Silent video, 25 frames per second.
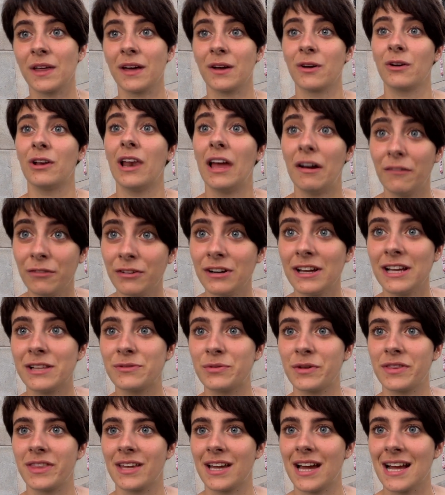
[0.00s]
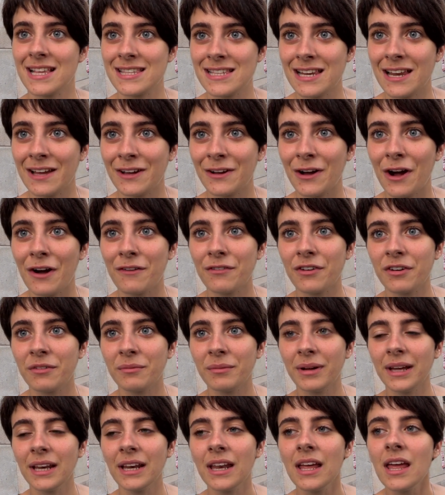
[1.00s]
that collaborate with the Catalan
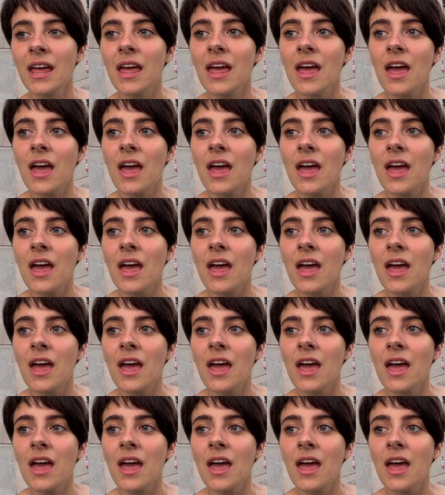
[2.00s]
government